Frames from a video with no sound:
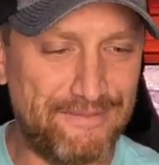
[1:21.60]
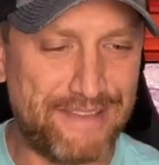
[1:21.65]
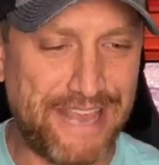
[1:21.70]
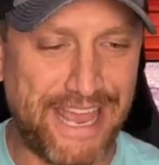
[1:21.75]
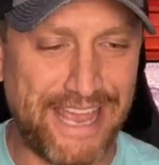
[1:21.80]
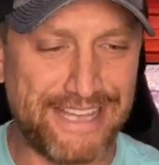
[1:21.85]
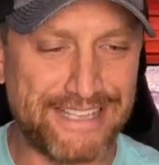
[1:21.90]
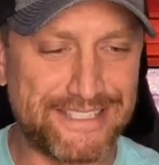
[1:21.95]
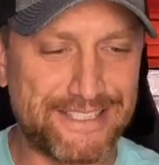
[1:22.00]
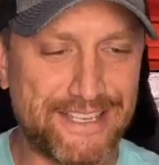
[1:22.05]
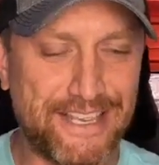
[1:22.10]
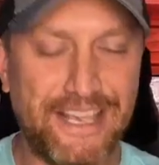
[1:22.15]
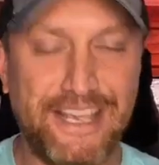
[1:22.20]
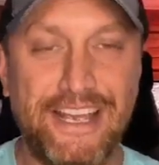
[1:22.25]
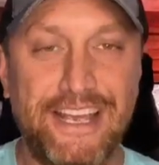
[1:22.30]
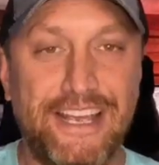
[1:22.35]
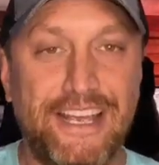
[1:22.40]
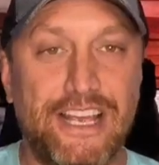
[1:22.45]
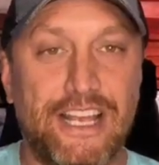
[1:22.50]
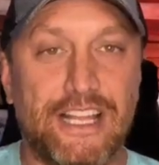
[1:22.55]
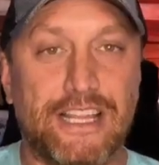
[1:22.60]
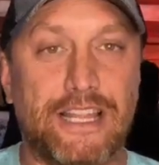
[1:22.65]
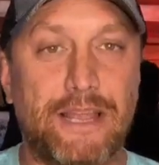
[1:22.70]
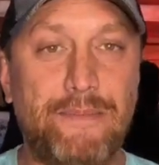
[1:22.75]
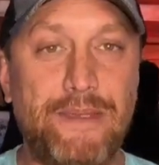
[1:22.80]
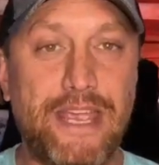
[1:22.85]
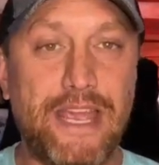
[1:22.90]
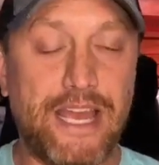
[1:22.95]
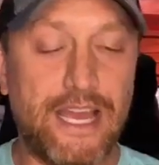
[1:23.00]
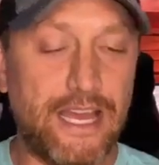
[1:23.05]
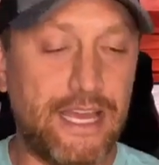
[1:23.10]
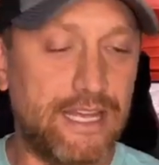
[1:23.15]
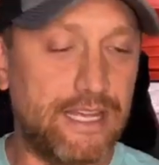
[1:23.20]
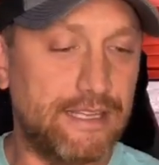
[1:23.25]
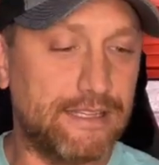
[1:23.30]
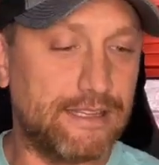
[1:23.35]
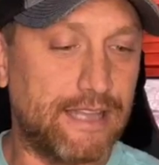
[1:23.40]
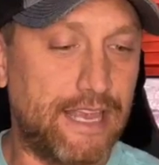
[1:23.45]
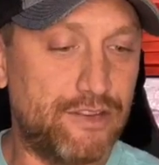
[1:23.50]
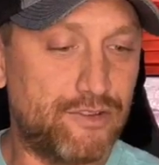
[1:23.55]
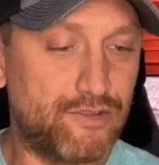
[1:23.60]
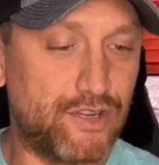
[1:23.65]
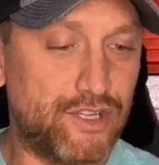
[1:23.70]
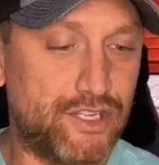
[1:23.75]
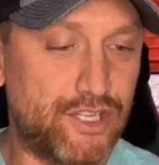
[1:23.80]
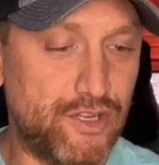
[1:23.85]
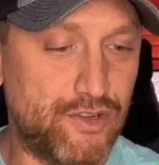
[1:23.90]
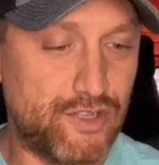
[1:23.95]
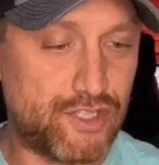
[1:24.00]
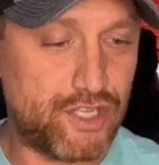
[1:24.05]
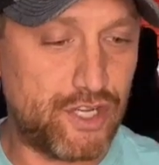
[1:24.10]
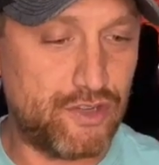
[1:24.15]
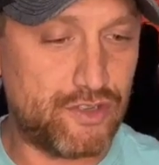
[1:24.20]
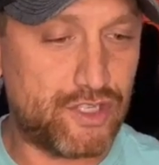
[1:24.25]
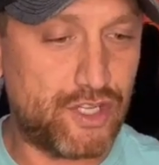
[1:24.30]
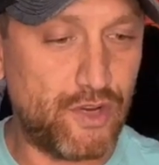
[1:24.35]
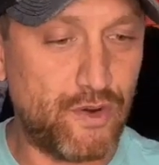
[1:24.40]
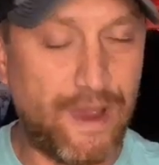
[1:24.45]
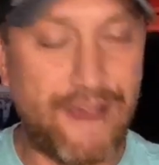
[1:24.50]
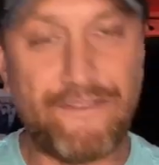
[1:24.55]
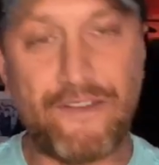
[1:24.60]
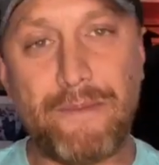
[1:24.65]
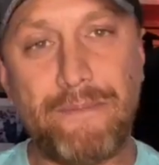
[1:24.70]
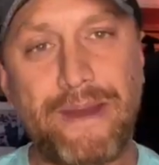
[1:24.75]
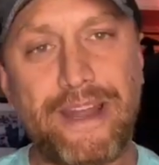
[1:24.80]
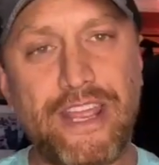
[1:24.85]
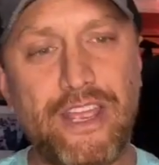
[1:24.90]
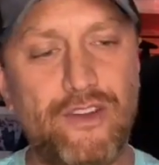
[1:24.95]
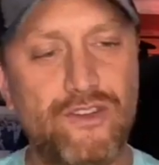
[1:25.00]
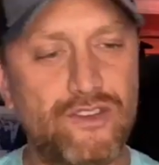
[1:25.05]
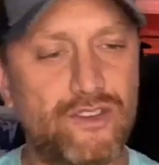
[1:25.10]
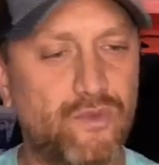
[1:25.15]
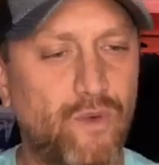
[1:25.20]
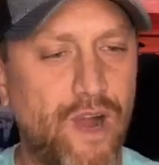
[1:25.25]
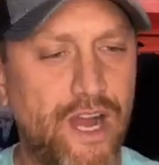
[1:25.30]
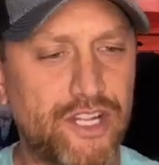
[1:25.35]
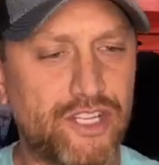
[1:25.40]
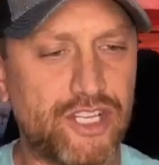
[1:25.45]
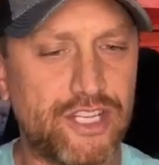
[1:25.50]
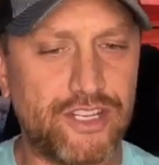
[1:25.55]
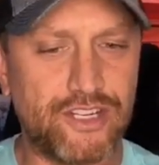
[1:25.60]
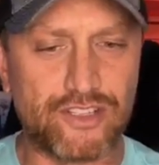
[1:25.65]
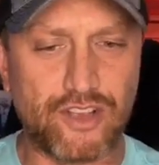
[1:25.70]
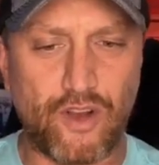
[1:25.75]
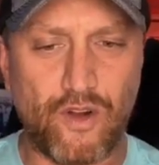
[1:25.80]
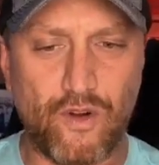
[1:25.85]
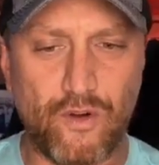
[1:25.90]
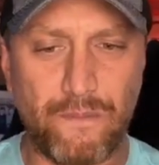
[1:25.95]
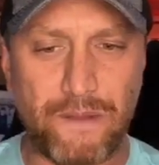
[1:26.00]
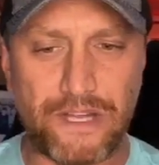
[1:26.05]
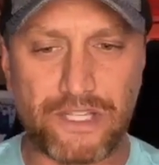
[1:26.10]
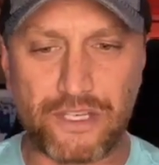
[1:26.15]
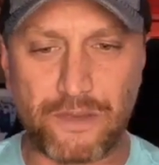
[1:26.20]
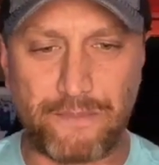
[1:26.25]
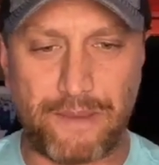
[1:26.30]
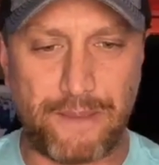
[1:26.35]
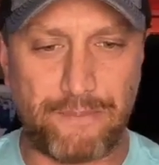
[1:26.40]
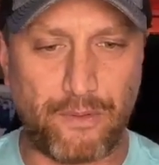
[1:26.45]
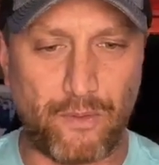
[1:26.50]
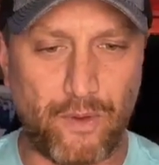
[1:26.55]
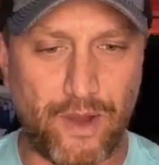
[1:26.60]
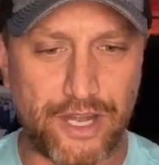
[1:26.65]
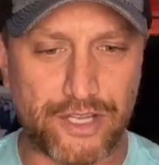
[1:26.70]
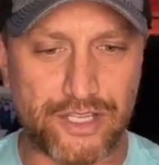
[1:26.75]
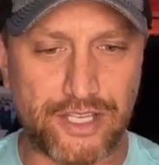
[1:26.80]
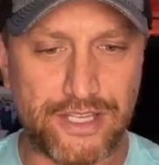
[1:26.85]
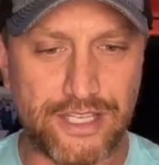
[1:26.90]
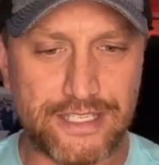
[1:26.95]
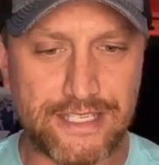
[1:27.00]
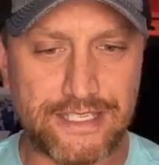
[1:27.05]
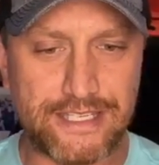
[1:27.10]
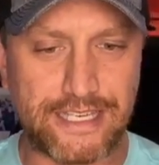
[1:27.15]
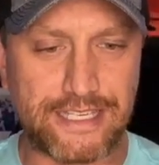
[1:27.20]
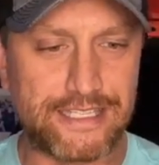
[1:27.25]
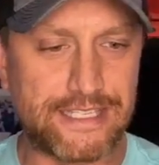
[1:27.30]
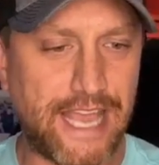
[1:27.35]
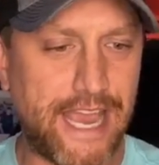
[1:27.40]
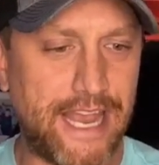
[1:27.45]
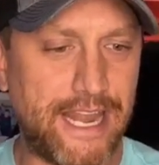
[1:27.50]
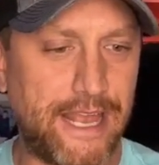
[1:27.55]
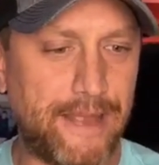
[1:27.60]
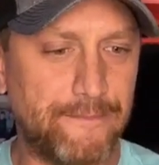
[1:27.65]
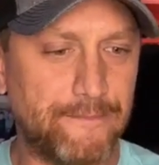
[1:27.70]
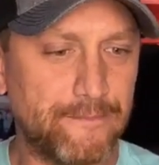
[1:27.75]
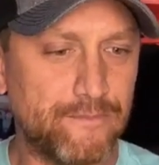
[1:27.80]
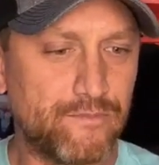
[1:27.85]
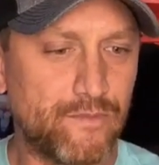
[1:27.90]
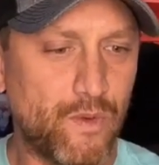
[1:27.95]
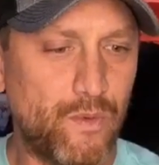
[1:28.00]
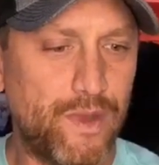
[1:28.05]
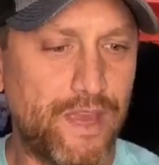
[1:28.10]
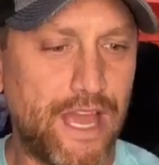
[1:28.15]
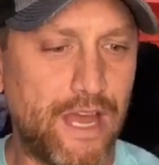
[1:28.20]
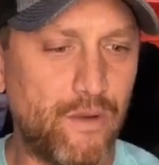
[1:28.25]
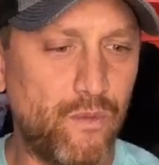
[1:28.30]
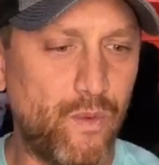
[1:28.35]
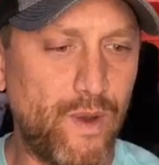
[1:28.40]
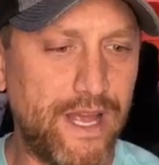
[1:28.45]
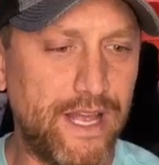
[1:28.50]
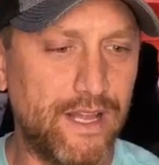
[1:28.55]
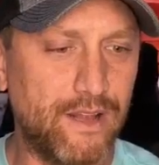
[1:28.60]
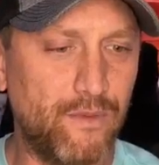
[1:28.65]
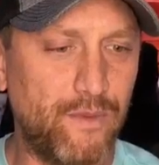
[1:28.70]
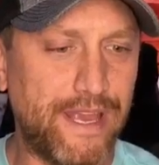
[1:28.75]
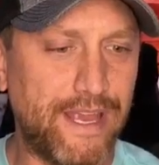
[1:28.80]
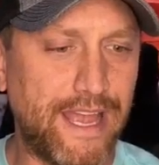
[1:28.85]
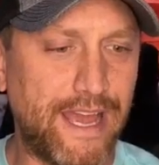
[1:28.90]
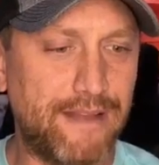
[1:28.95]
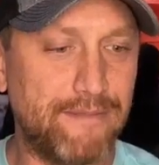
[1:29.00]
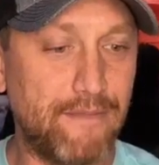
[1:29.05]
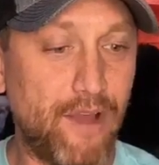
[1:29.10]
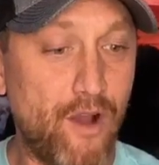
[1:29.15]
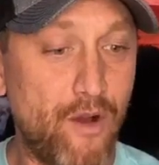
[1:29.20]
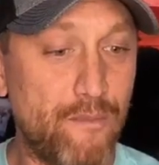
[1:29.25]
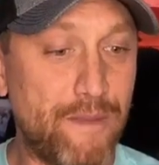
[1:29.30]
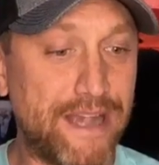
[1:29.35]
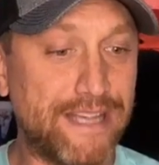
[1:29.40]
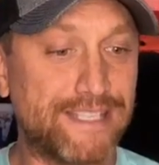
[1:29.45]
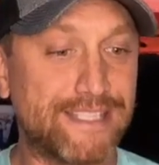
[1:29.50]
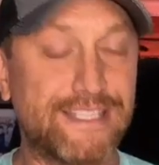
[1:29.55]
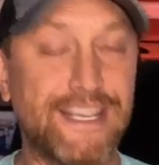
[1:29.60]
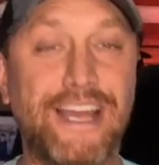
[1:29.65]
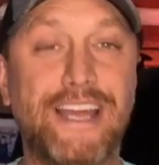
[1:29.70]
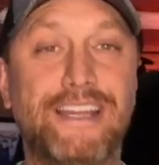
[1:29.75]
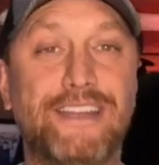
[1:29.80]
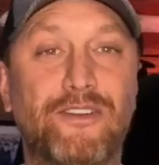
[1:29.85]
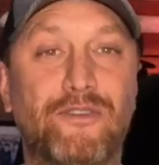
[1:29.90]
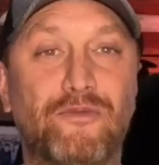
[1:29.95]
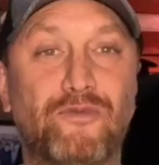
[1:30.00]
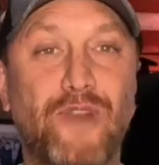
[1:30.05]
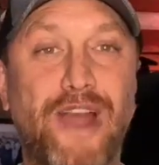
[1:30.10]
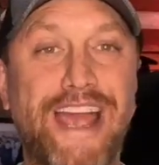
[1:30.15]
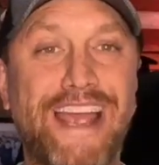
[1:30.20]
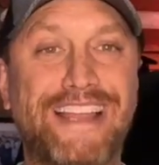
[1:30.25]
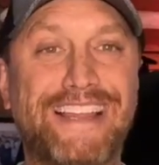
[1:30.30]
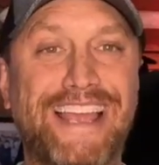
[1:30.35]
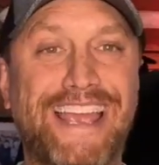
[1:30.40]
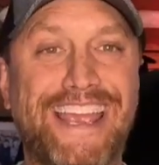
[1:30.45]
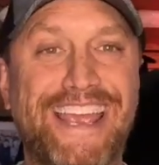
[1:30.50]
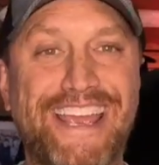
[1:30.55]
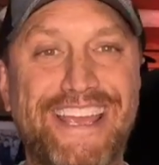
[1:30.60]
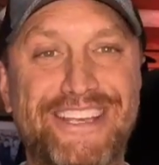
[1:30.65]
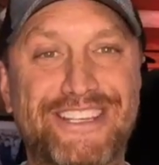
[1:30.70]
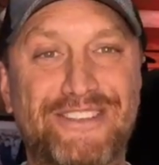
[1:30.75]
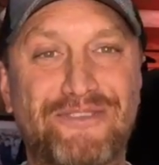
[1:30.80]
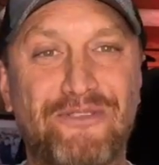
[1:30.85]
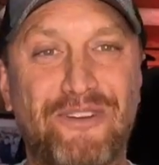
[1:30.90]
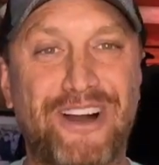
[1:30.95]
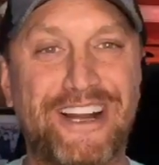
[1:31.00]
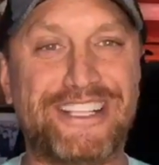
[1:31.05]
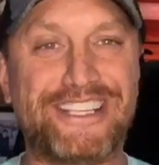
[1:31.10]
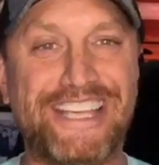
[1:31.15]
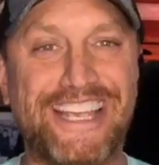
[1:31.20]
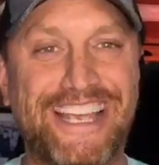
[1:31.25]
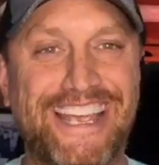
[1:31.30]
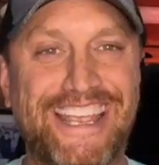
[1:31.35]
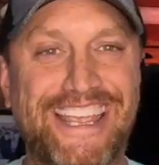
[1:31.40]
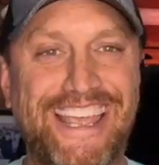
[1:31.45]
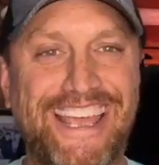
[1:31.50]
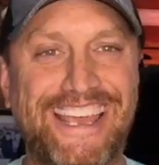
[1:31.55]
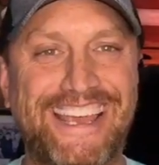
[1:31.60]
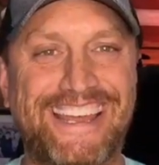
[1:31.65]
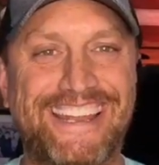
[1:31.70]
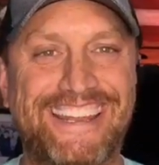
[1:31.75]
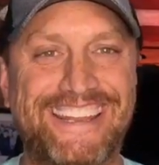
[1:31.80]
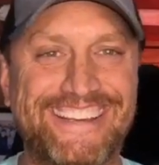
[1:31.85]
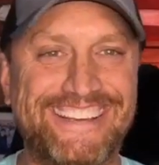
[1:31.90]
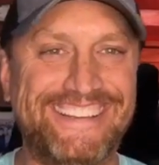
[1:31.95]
Dance. Let me introduce you to everybody who's watching. There's a whole bunch of people watching. This is exciting. We got Will. We got, oh, my son Riley is watching again.